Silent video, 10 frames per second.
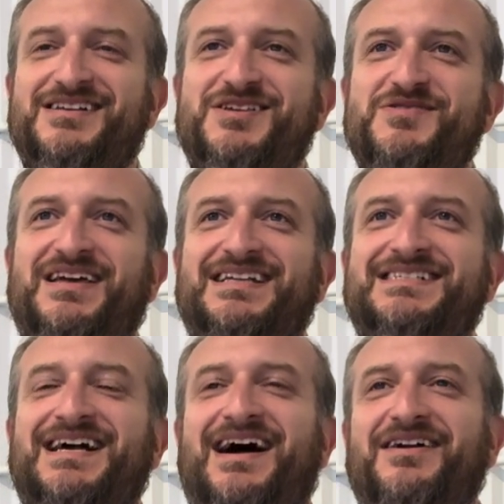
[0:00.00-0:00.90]
So you get
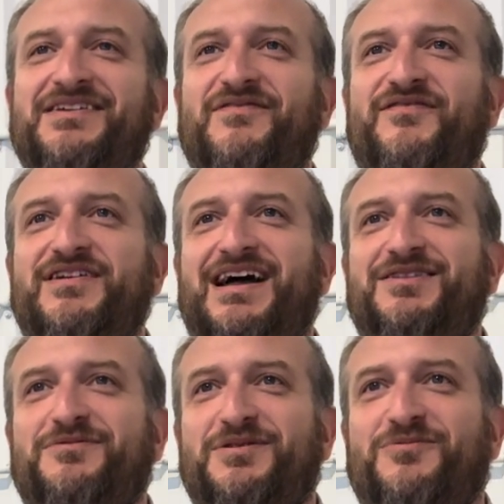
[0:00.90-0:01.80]
schar even for
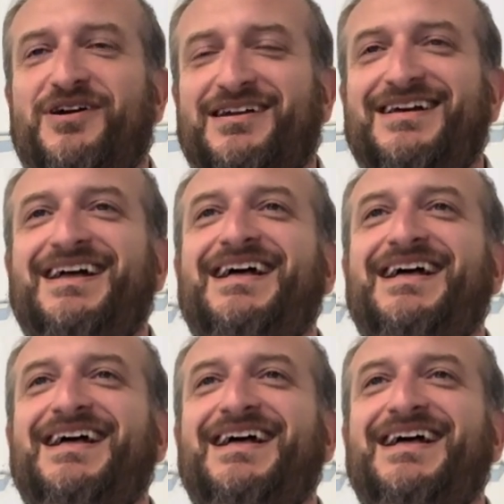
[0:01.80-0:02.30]
not doing the work.